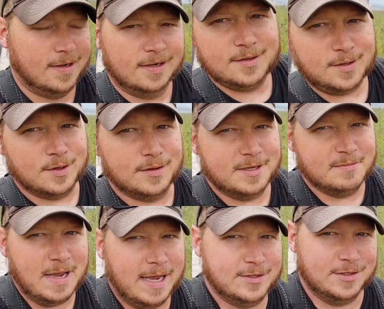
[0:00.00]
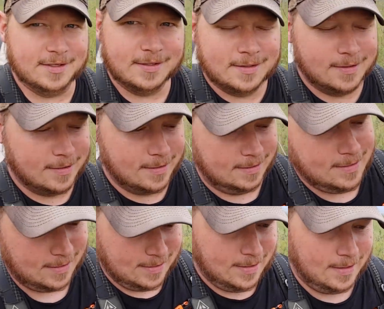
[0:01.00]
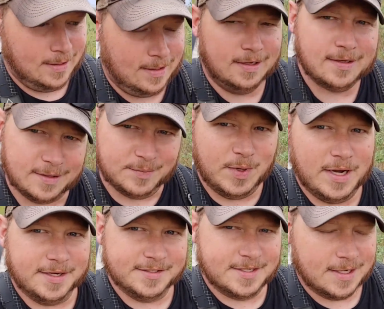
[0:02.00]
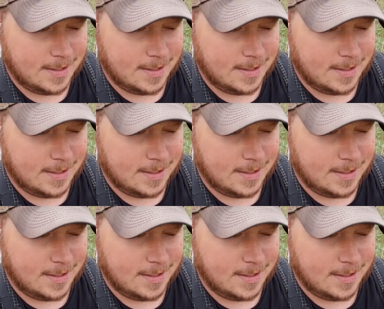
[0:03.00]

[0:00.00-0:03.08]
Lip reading: You can only imagine the bugs